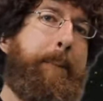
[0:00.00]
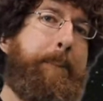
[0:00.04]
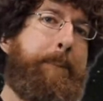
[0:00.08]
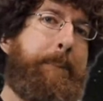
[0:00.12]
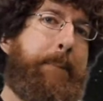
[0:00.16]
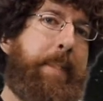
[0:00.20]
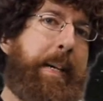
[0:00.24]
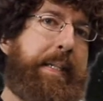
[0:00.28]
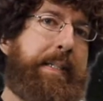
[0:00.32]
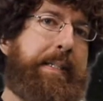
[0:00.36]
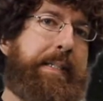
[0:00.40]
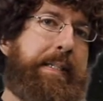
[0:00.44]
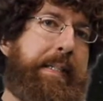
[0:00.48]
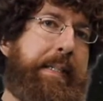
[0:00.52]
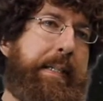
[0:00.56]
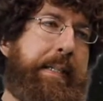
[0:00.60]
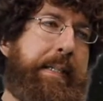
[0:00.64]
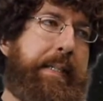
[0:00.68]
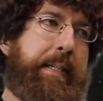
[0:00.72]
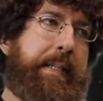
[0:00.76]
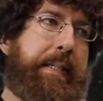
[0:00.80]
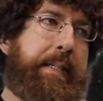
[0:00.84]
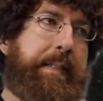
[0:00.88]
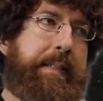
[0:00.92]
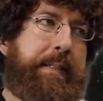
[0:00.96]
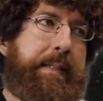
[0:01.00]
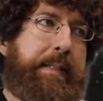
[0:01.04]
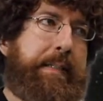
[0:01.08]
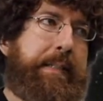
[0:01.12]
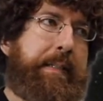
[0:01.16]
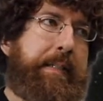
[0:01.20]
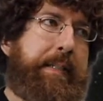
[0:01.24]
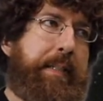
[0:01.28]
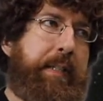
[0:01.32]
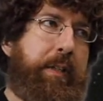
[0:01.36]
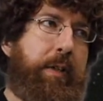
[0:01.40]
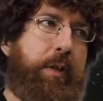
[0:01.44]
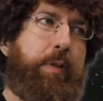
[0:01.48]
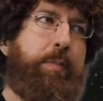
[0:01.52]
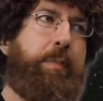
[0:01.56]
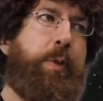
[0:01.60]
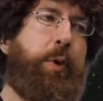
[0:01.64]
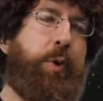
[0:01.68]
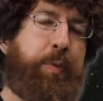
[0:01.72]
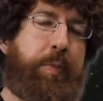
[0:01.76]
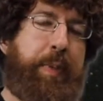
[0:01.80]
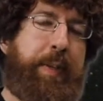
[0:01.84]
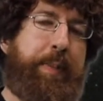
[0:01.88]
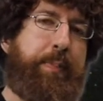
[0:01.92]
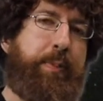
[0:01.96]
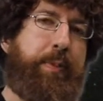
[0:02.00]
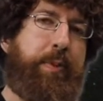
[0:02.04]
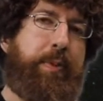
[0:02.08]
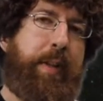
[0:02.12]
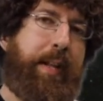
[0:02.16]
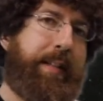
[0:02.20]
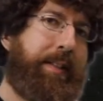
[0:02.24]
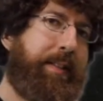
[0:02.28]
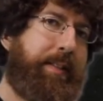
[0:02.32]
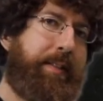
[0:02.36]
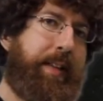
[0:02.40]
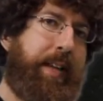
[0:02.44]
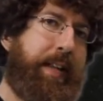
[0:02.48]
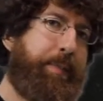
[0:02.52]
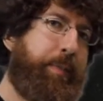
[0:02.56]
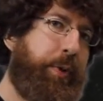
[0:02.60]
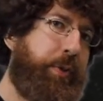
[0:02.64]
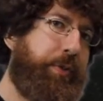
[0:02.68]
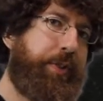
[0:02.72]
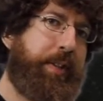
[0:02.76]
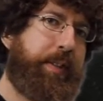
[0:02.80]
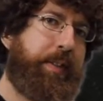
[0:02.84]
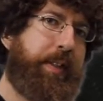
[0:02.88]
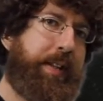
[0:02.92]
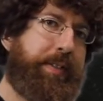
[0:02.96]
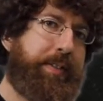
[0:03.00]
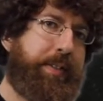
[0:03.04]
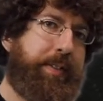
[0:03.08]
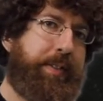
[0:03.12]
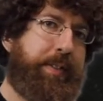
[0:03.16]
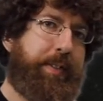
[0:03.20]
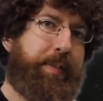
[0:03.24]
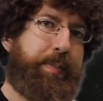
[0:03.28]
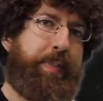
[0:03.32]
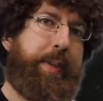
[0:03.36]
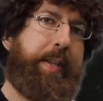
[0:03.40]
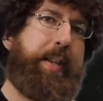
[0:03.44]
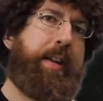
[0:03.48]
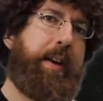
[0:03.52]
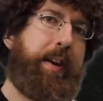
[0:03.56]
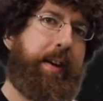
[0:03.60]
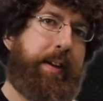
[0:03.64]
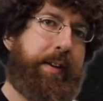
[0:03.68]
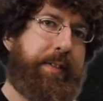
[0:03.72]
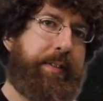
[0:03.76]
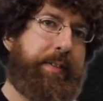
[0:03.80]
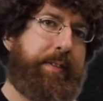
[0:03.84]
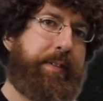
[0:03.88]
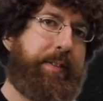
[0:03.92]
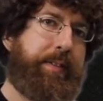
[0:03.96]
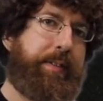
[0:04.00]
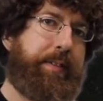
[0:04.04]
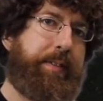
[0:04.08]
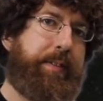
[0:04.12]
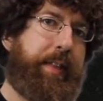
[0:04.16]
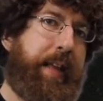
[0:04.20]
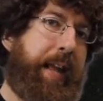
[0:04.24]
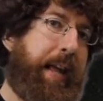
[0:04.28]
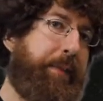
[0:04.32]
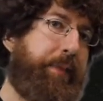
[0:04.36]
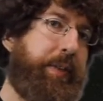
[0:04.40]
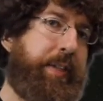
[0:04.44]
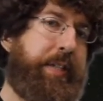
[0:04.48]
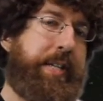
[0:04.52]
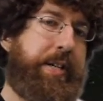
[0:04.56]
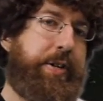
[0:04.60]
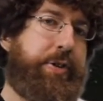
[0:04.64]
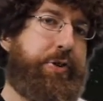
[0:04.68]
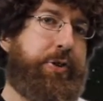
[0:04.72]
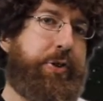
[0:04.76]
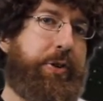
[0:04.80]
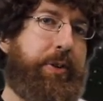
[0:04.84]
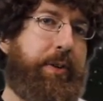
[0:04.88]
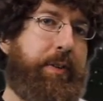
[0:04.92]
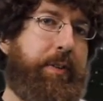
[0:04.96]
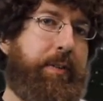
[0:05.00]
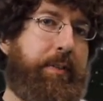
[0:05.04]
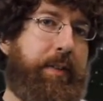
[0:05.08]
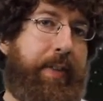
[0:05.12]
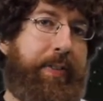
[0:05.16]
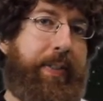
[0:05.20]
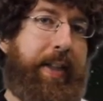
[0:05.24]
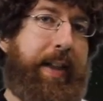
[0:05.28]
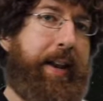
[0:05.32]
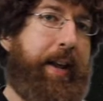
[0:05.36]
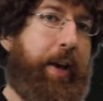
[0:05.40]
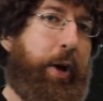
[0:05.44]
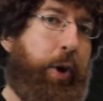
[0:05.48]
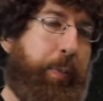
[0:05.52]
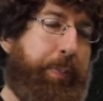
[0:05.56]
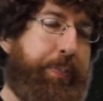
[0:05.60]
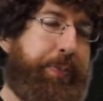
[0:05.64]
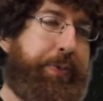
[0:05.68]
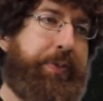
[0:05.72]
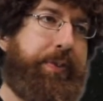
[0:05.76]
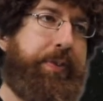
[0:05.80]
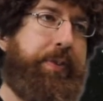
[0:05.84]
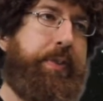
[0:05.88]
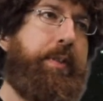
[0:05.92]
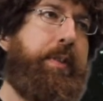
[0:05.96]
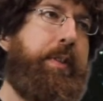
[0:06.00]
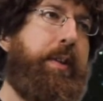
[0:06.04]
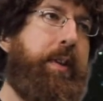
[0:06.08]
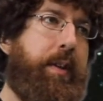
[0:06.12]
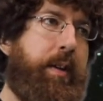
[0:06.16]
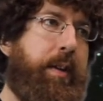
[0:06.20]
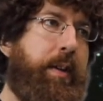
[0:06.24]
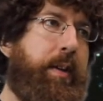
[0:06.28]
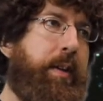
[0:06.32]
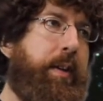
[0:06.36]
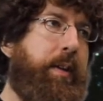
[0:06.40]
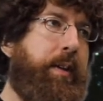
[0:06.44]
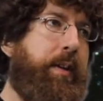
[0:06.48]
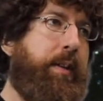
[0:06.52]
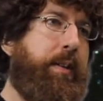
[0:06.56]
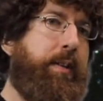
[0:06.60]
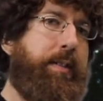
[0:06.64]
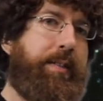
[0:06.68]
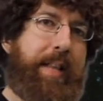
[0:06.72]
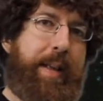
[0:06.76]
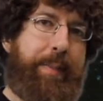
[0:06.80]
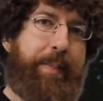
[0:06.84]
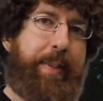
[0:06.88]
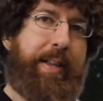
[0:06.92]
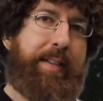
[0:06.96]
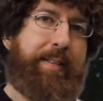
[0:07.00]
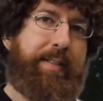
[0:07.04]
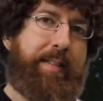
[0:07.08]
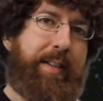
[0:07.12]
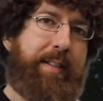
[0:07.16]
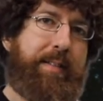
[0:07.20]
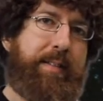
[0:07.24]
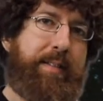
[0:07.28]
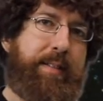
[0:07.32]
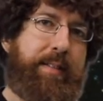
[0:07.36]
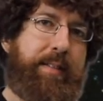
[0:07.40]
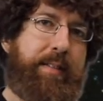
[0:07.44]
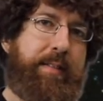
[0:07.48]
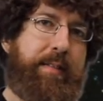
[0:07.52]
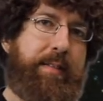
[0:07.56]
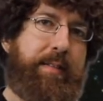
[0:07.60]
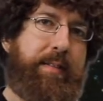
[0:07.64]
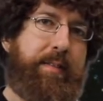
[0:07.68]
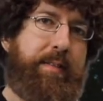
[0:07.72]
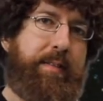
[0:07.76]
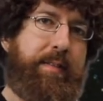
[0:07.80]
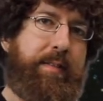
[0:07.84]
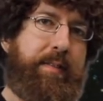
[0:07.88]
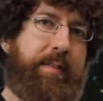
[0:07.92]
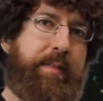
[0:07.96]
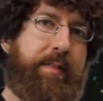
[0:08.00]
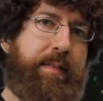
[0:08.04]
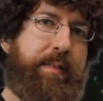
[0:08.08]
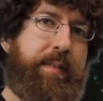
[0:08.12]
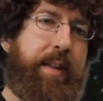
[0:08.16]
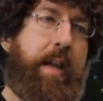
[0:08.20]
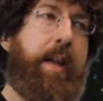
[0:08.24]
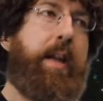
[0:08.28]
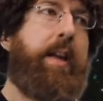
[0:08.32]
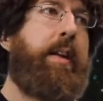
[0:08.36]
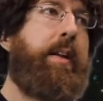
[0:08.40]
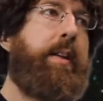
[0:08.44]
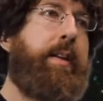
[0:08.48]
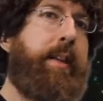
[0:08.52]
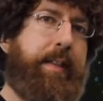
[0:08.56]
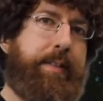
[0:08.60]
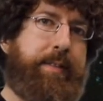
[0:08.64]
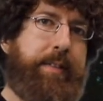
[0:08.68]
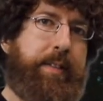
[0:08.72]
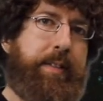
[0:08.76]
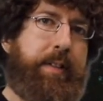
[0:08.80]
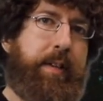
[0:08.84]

But, most people like to take music lessons because they have a teacher and that helps. Does that make sense? Yes, it